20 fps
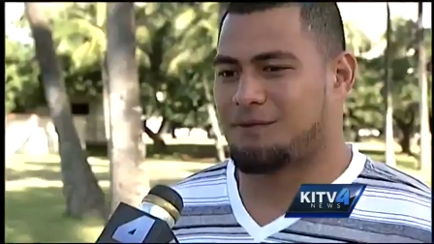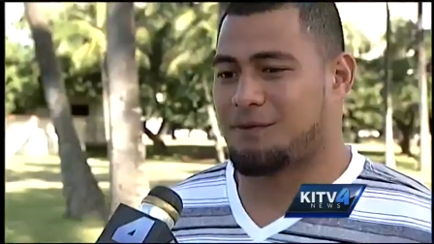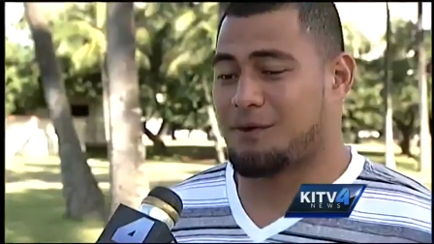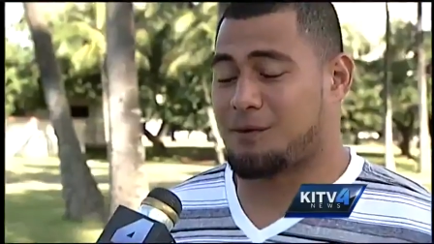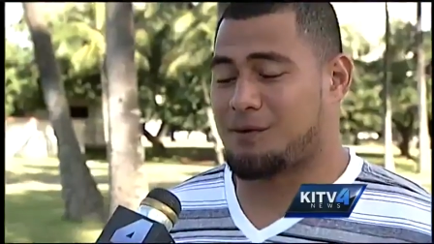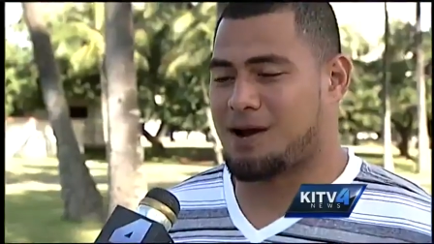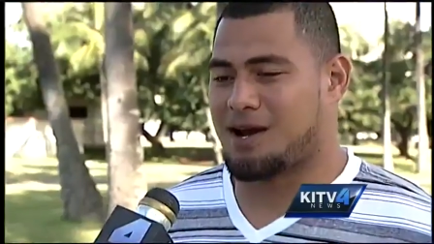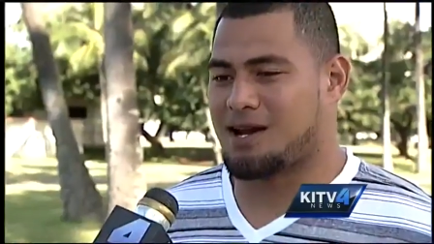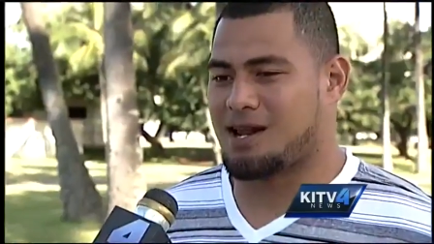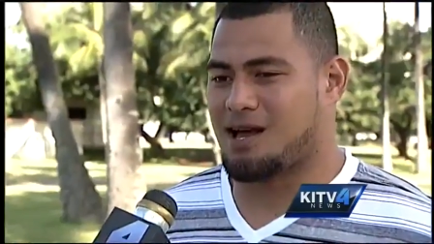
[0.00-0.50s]

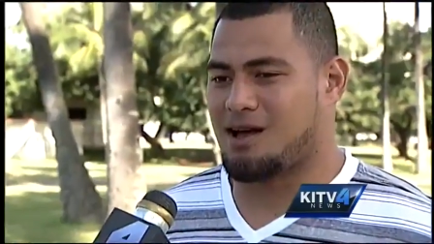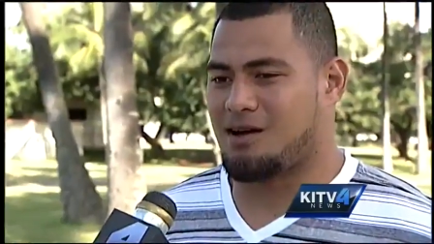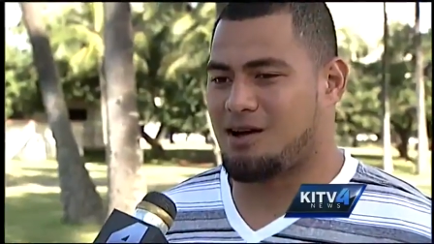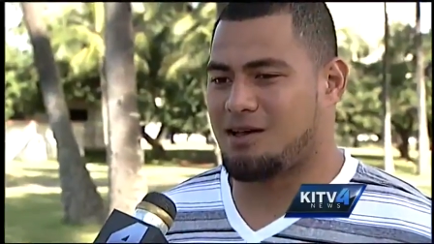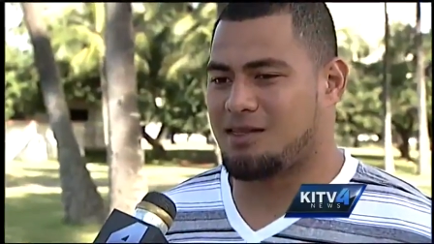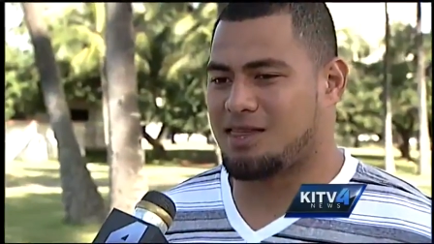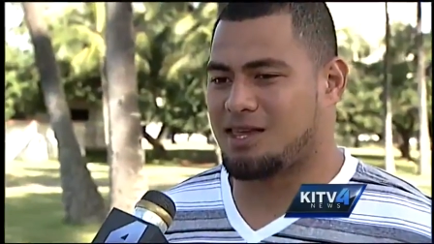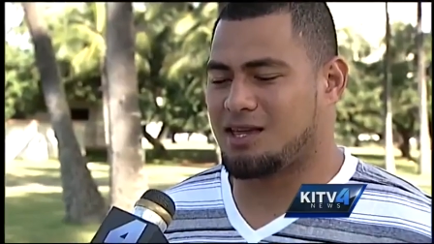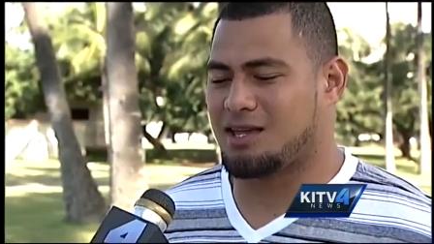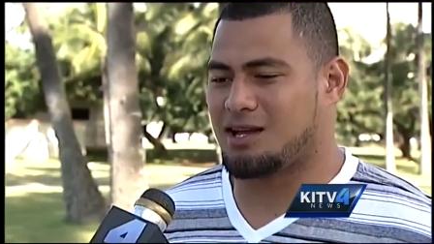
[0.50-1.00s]
For right now,
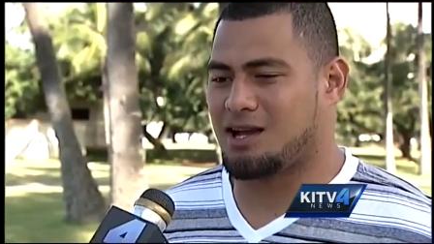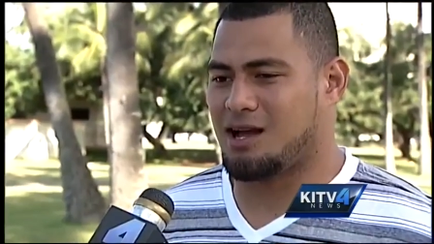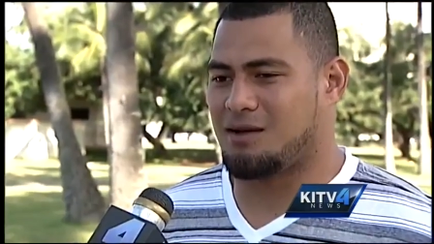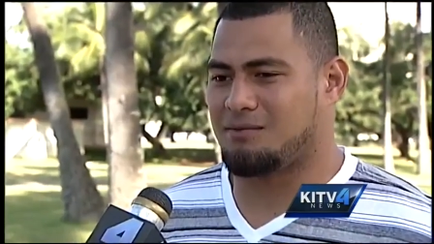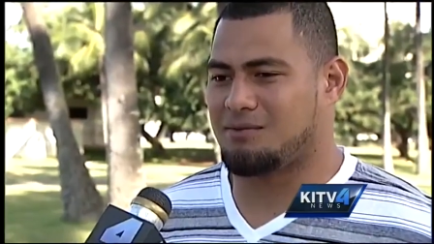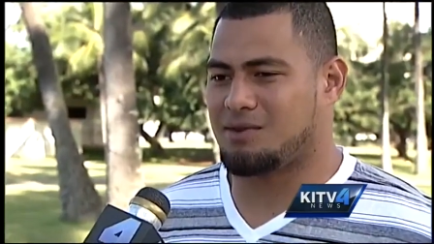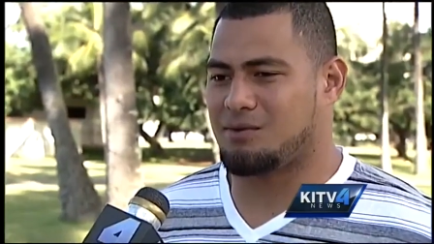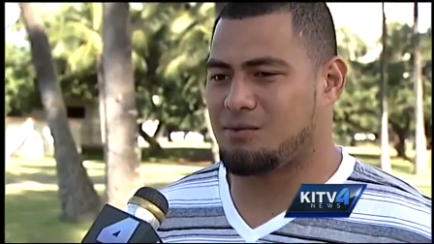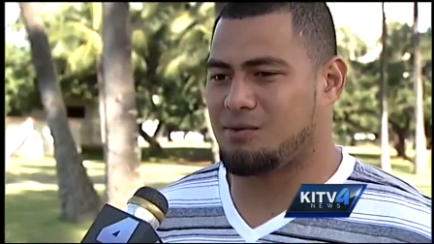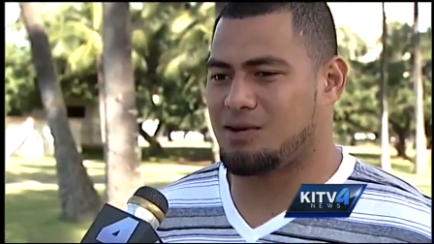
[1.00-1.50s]
I think
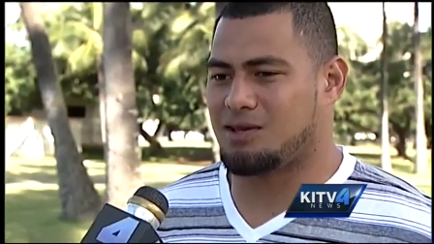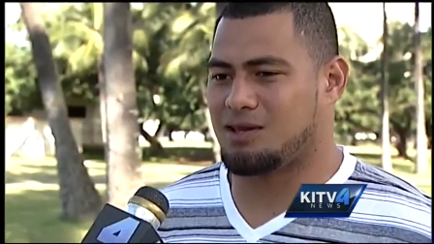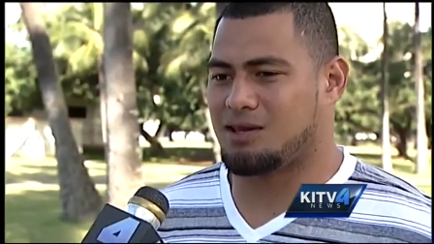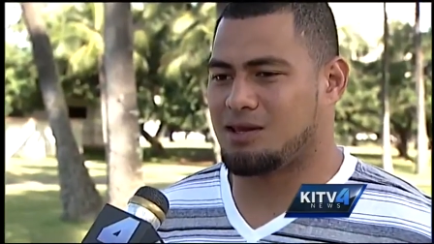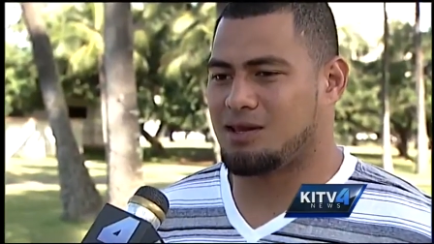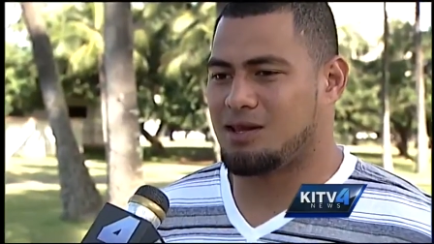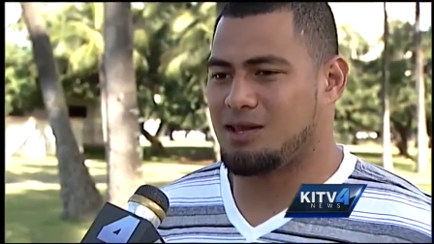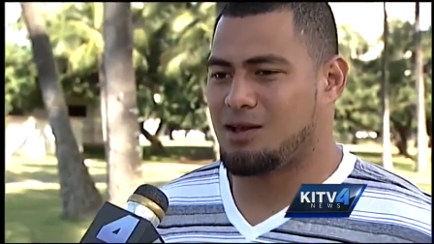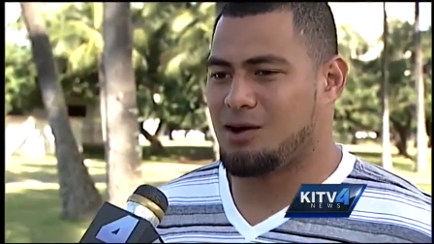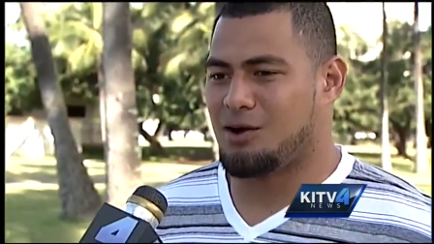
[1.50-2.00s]
I'm the one,
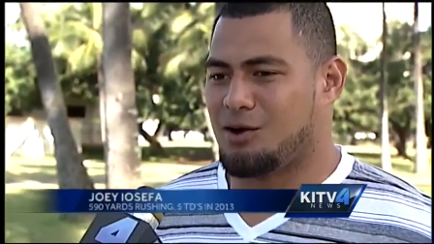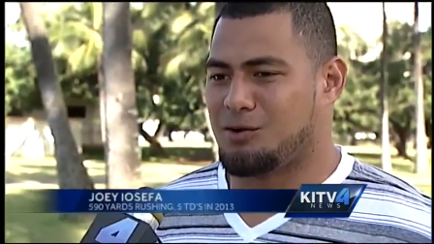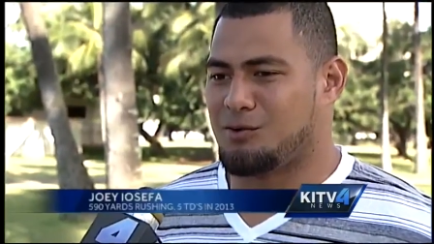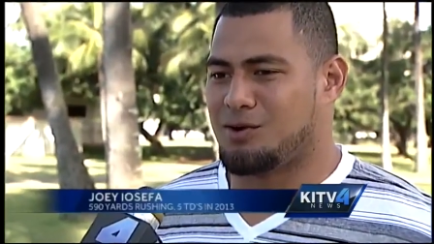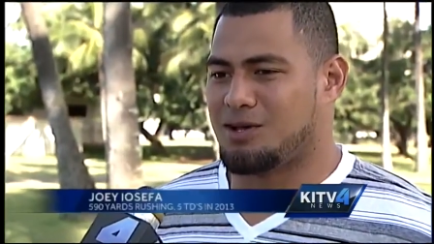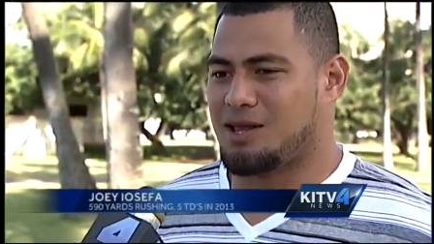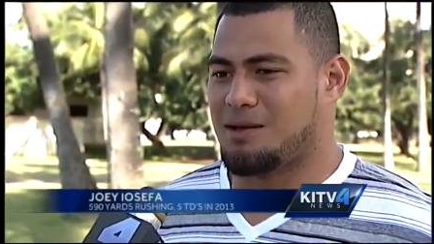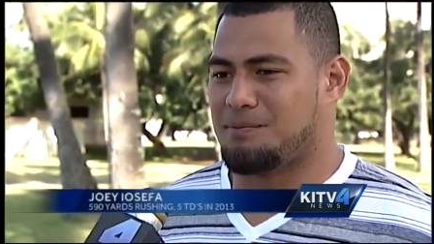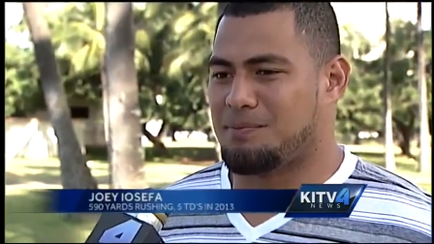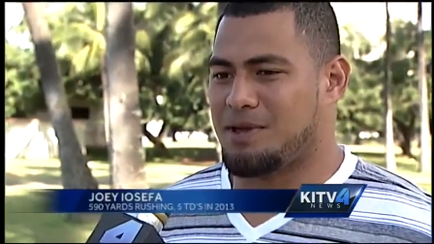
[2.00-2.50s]
only
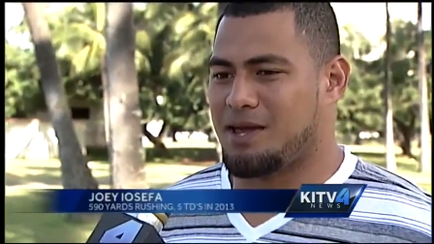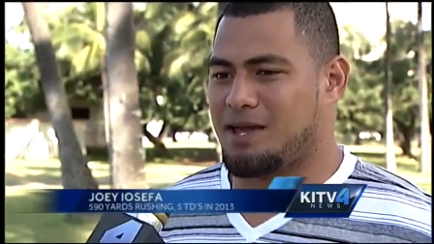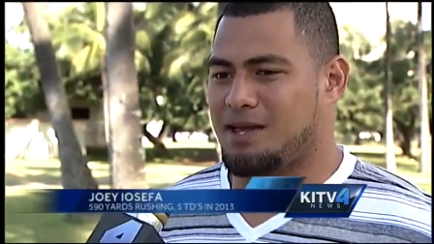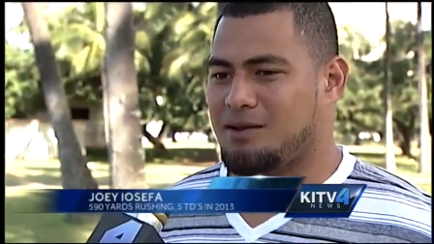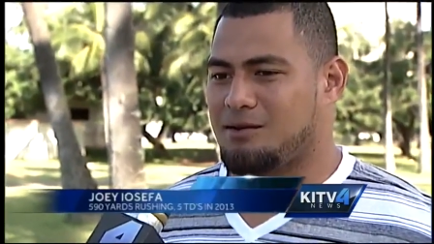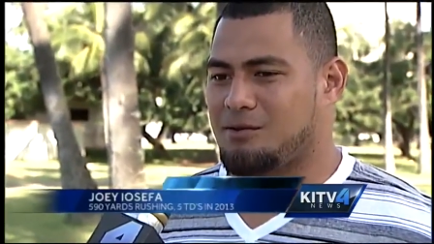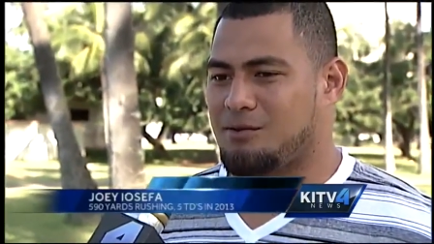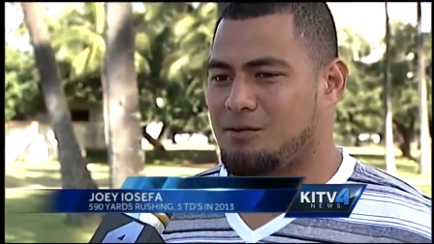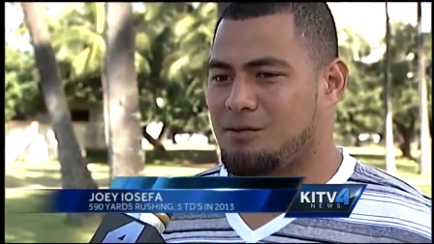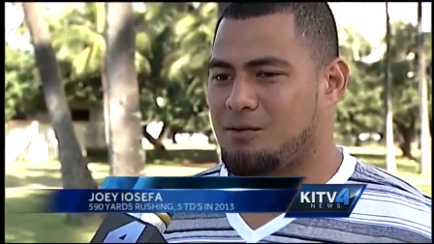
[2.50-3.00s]
one that
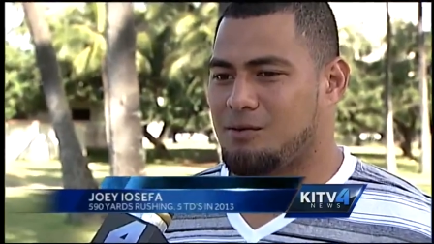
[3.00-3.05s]
playing